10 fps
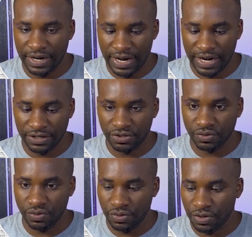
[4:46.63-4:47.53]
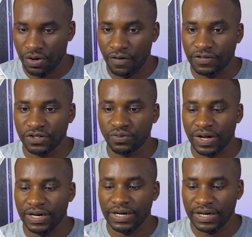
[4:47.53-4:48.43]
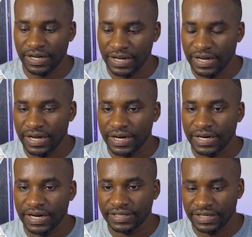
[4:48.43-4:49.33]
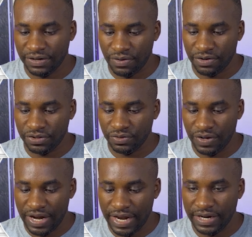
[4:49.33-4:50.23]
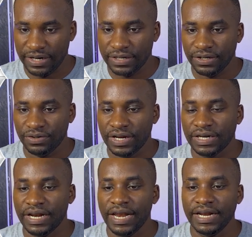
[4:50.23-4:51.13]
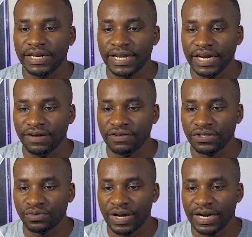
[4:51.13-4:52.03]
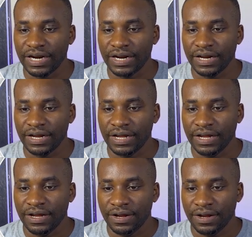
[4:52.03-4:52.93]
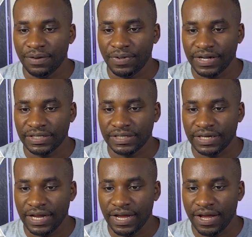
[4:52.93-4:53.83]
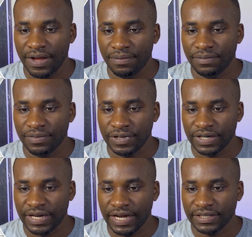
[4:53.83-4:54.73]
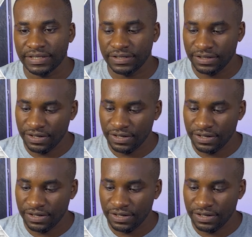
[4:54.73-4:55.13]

Length 2 of this one is equal to length. You take the length again of this one, press the text,